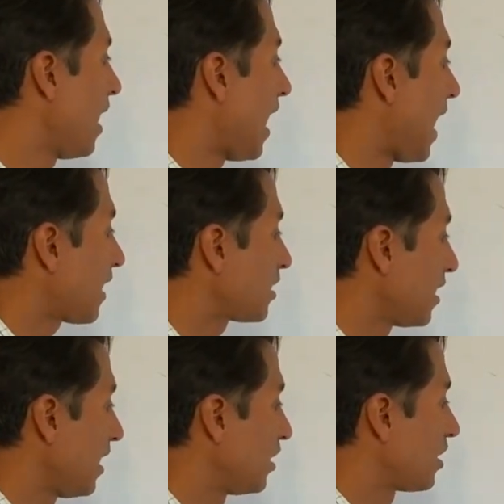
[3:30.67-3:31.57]
X
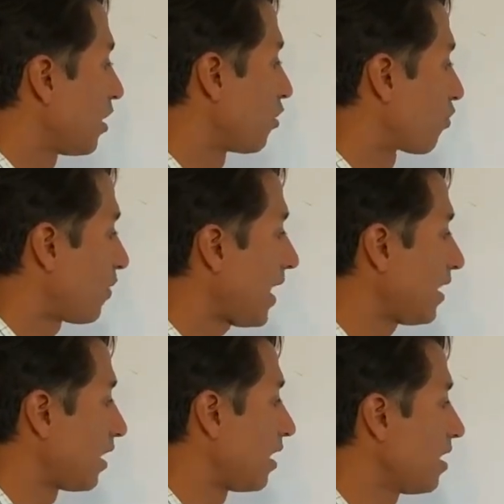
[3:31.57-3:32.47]
is
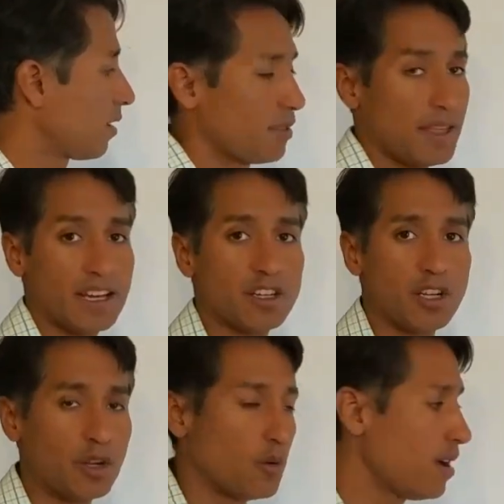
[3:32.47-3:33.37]
greater than
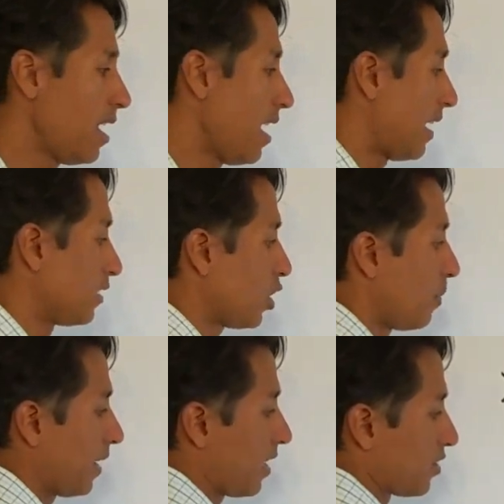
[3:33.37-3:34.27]
2, and so
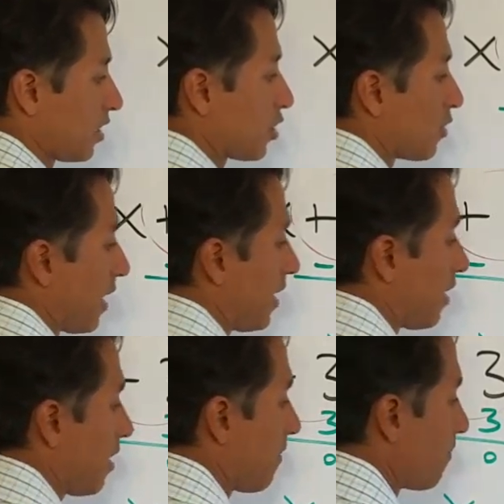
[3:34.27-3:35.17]
because it's
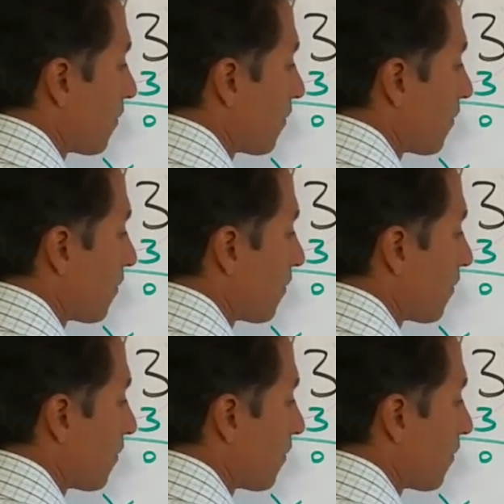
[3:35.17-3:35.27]
greater,